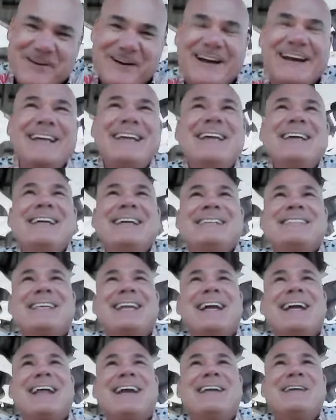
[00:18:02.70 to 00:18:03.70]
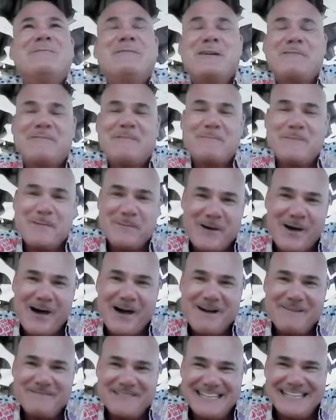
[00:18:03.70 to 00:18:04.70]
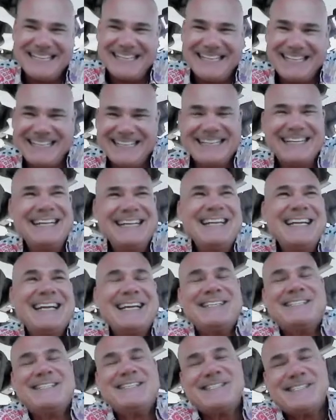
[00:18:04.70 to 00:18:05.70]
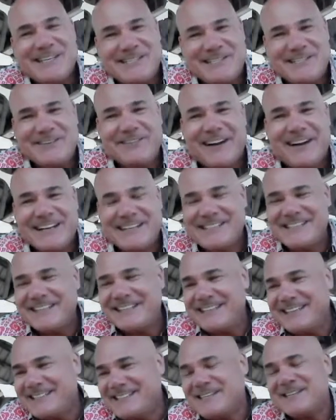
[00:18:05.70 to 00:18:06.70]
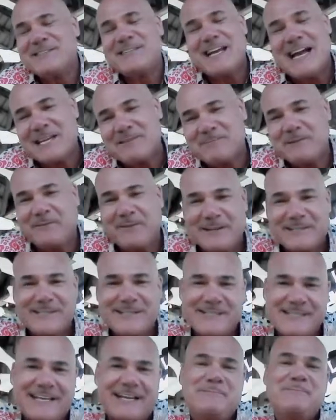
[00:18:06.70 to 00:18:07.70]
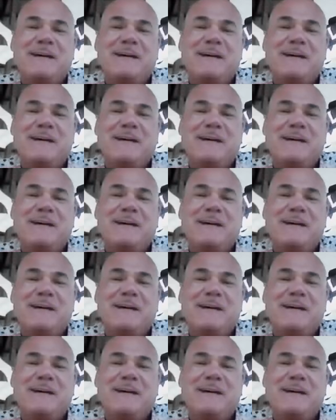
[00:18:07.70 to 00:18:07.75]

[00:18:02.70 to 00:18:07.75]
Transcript: part is that I got an email from my mom. And she said she watched it. And so she asked me questions like